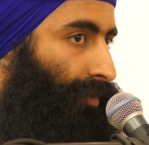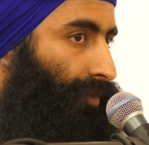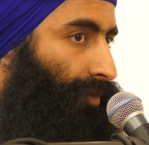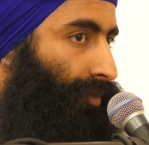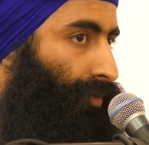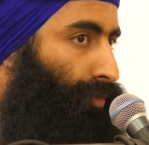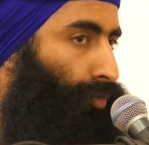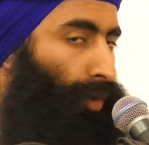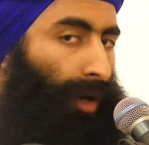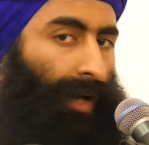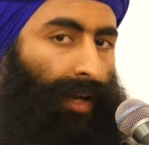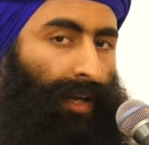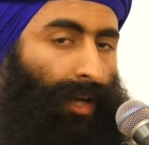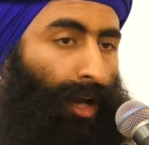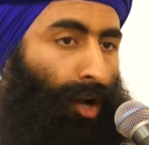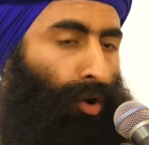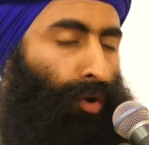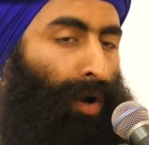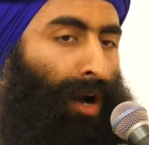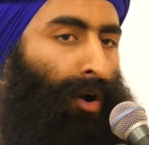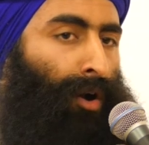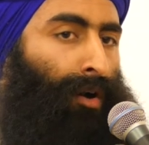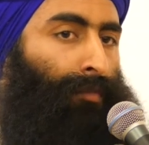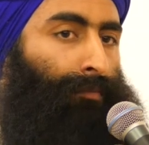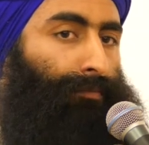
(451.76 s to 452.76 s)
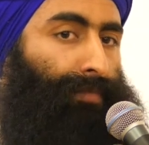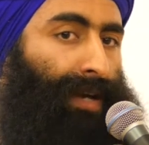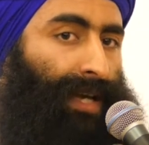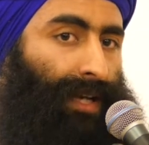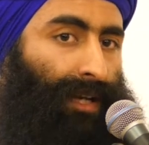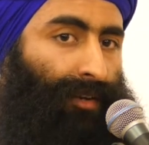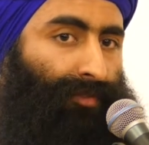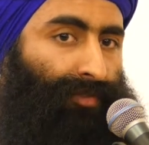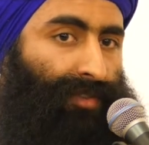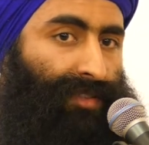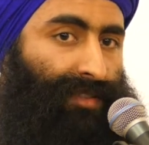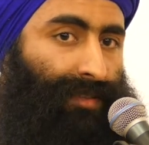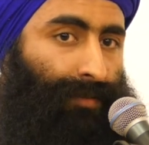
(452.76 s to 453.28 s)
Why go out and
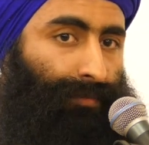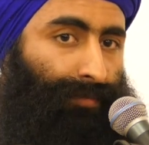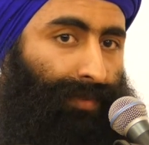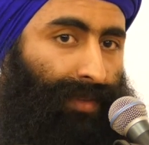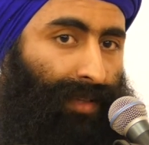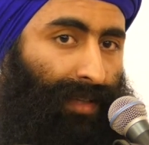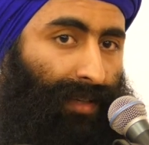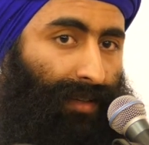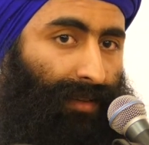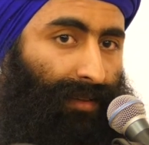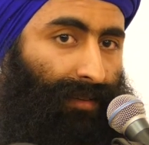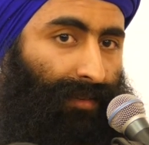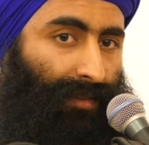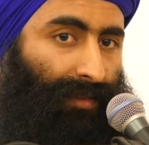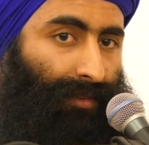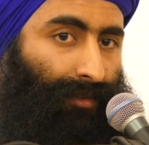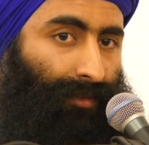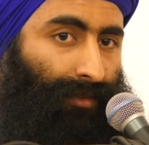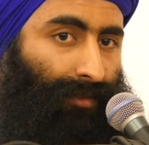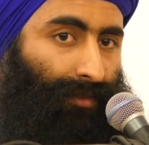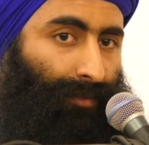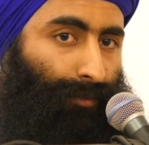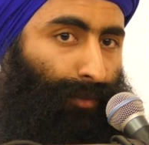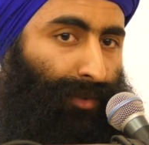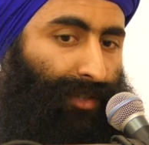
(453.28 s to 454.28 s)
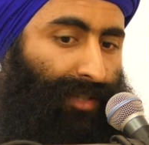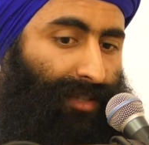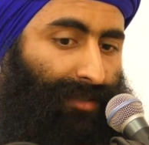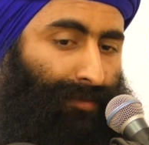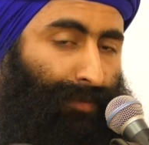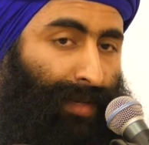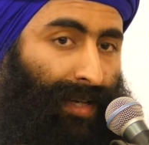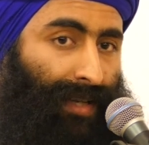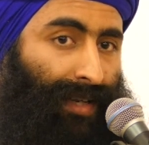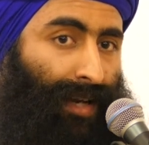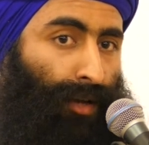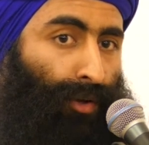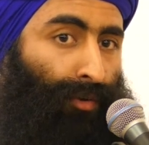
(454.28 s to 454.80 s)
beg for something which is
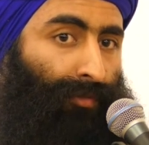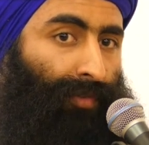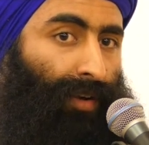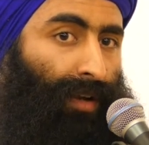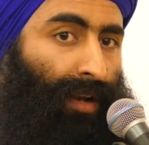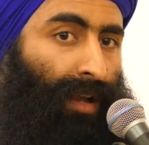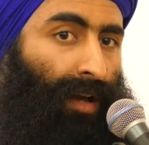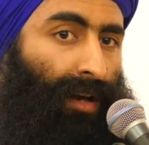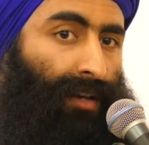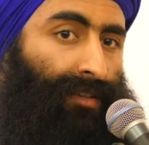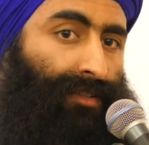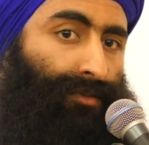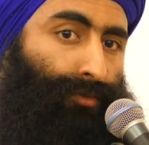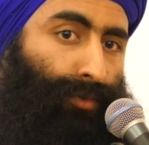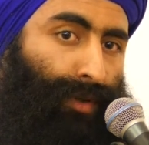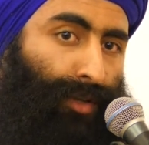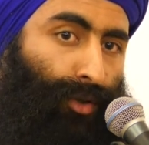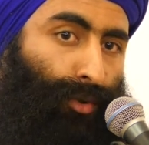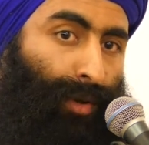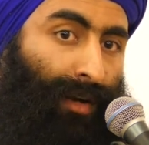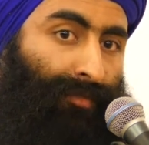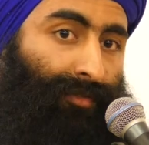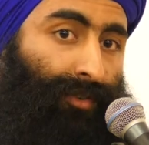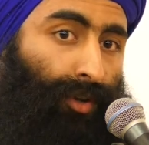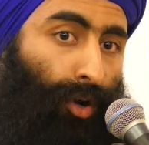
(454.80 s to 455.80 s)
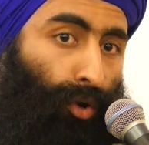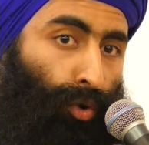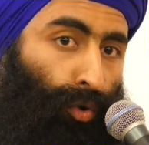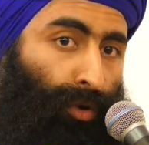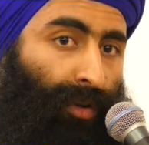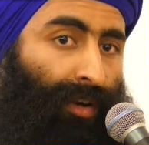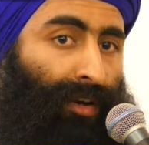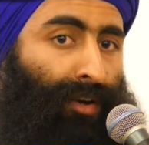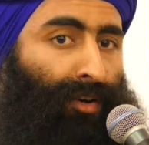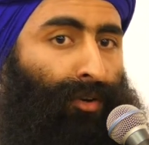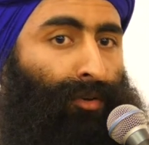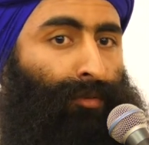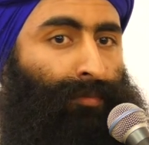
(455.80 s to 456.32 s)
made out of glass when you have gold
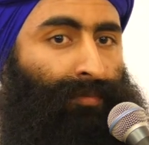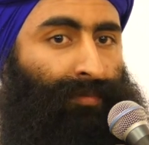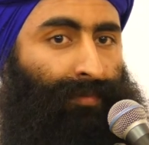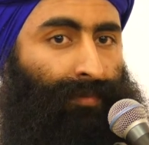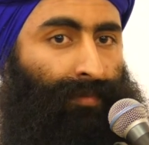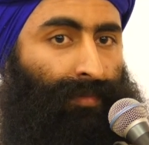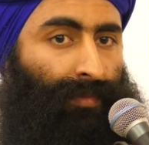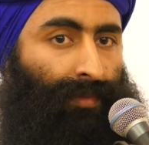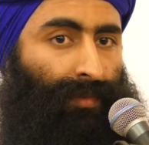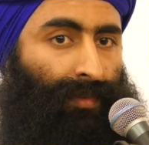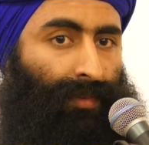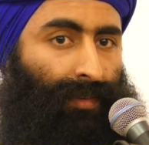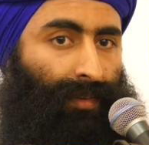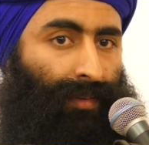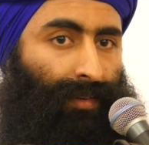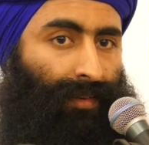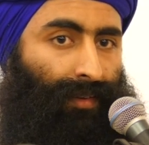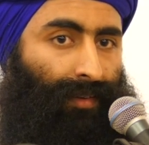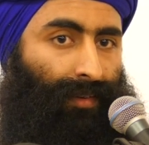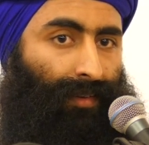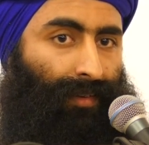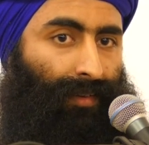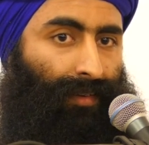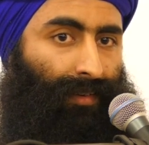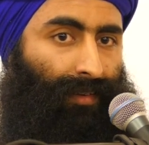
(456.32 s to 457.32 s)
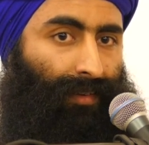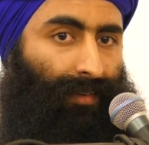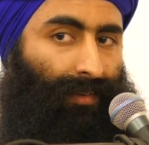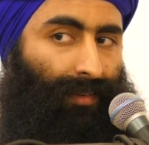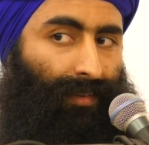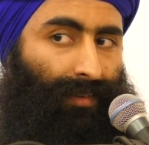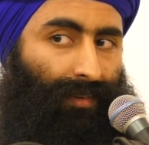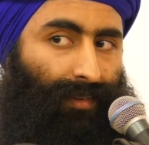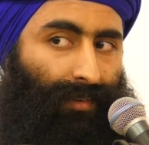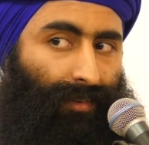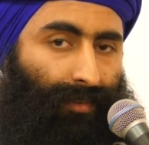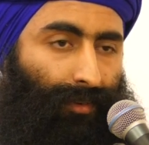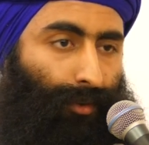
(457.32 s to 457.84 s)
at home?
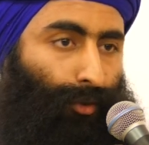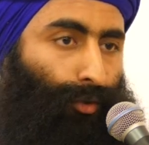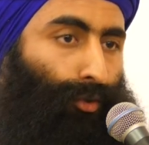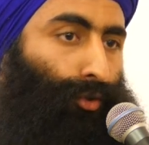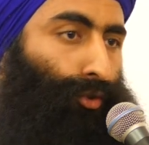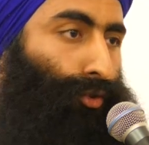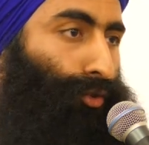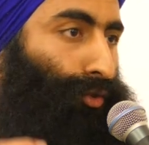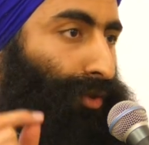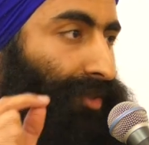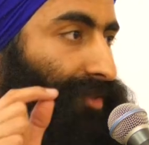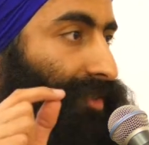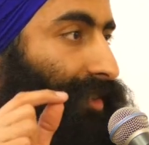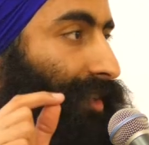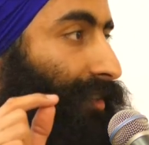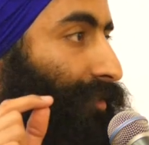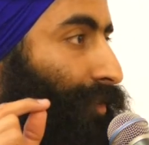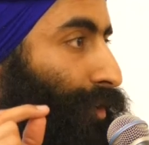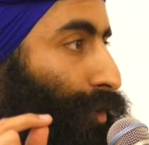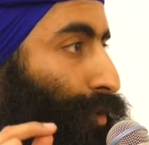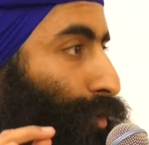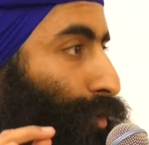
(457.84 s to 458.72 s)
The Guru has given you